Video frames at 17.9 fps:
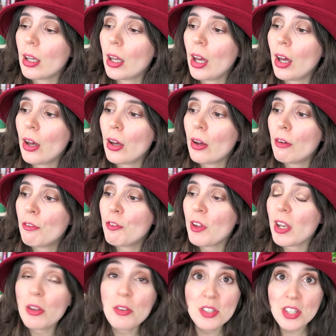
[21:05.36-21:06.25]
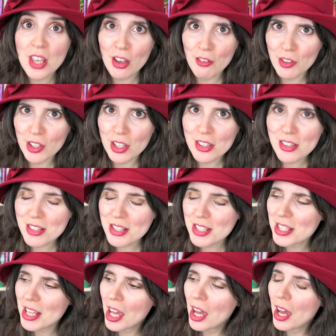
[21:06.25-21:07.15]
her fellow
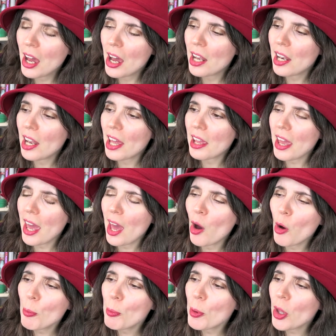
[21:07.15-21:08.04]
servants like help